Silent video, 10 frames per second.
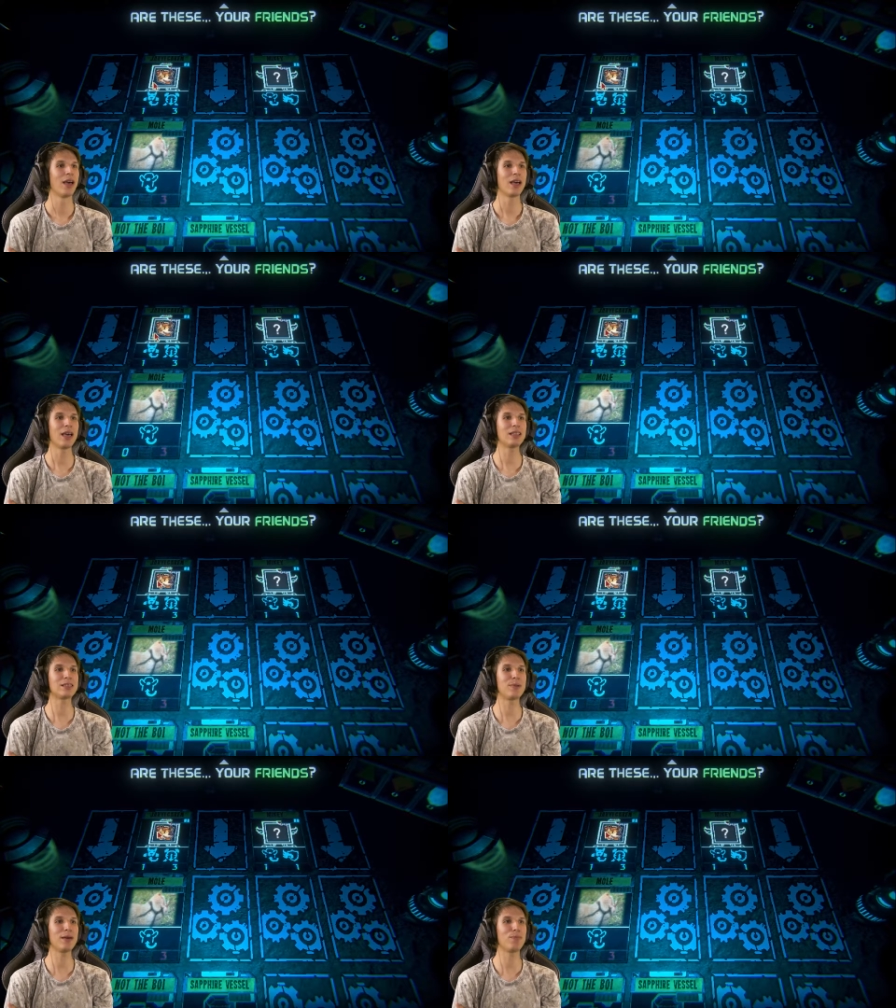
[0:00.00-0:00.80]

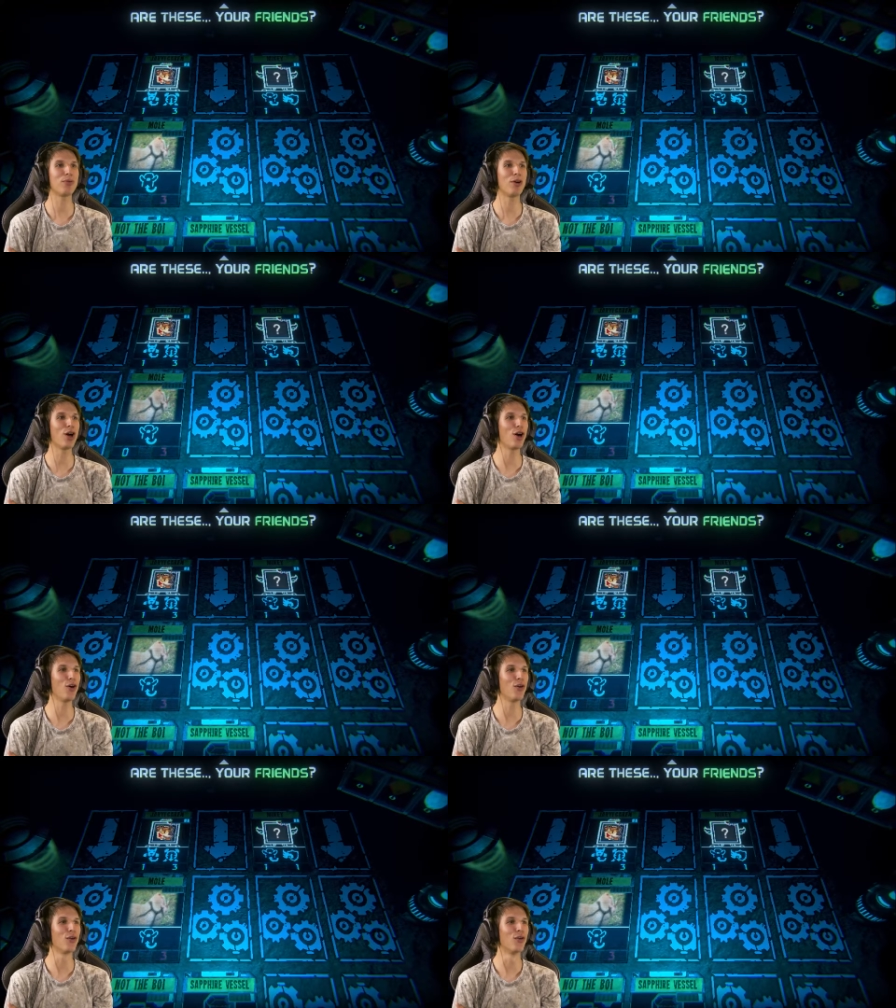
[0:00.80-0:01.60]
It's my
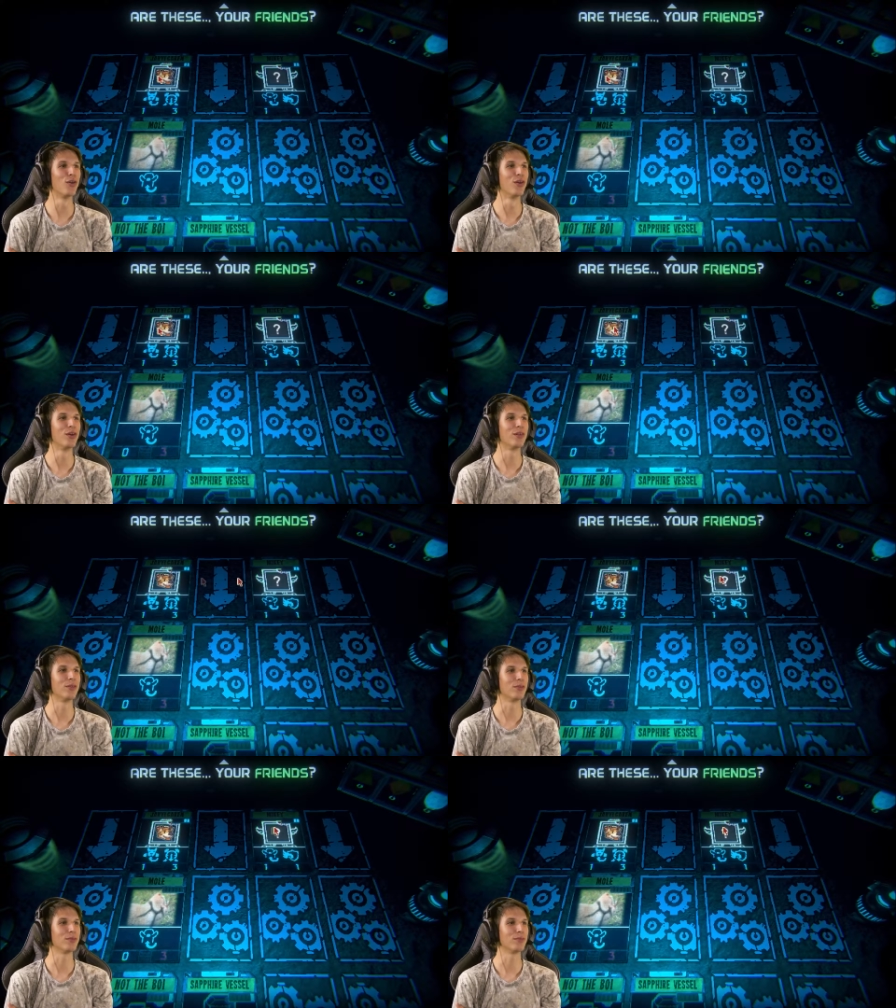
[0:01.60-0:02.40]
bro!
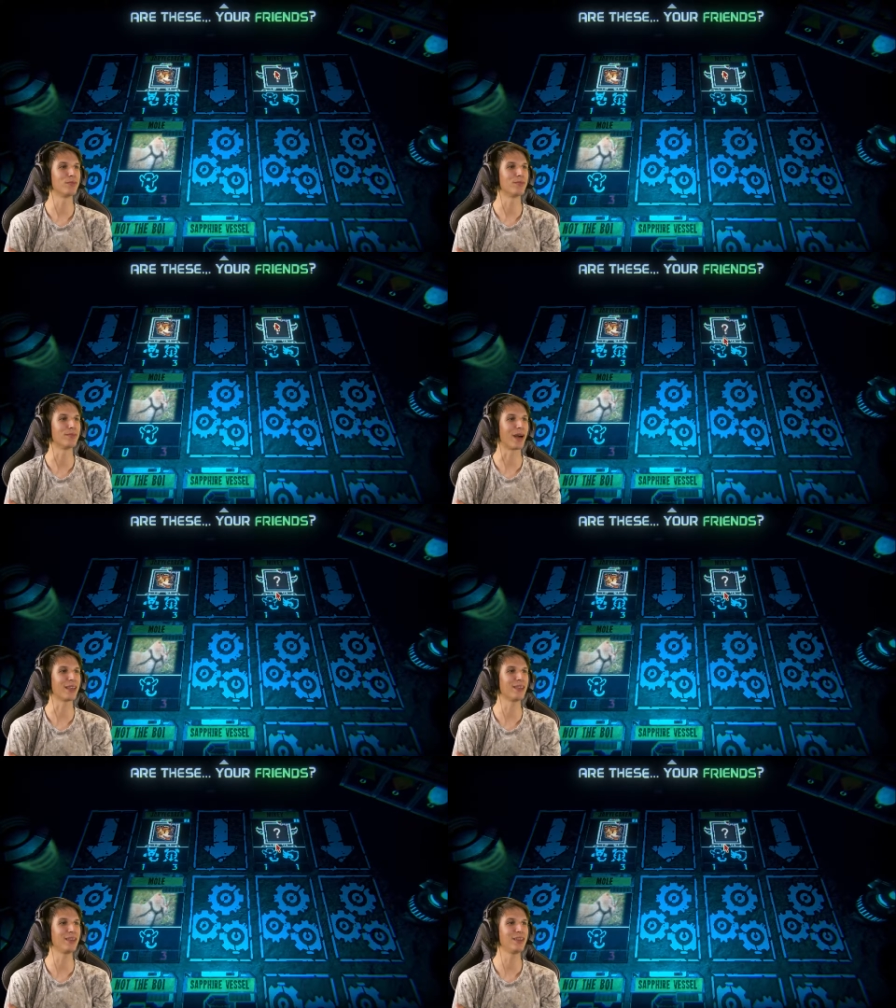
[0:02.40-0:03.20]

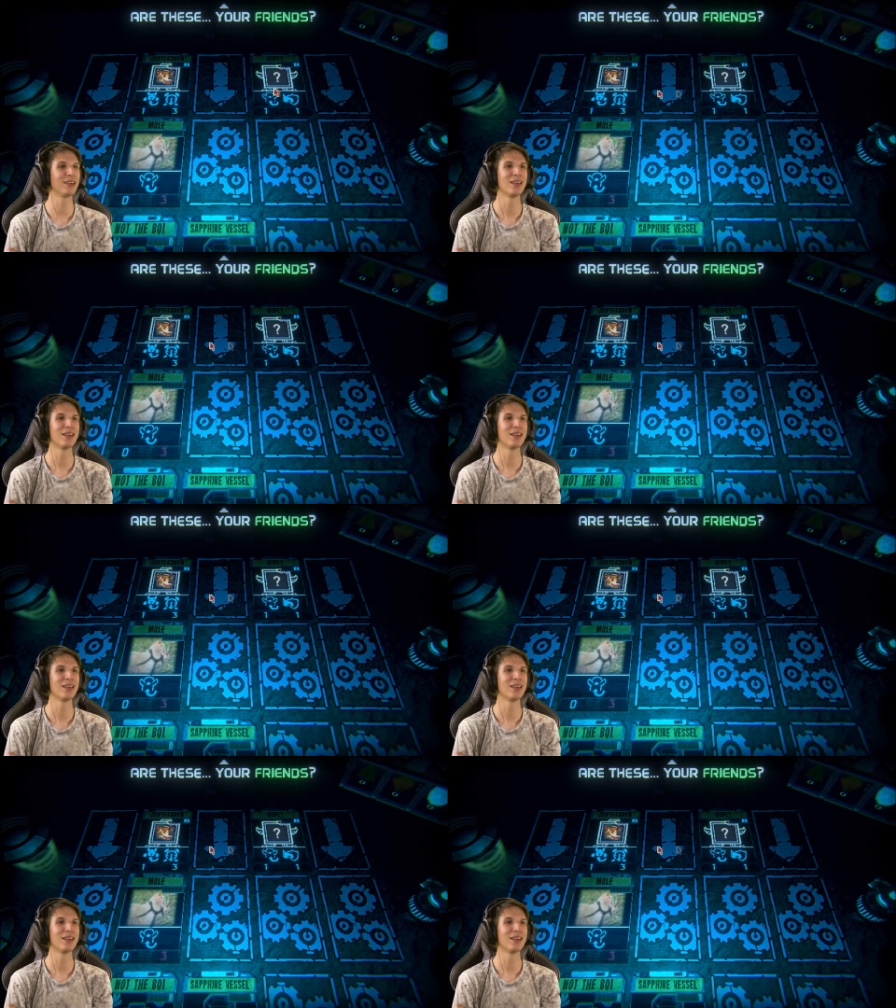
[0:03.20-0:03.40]
Mikey?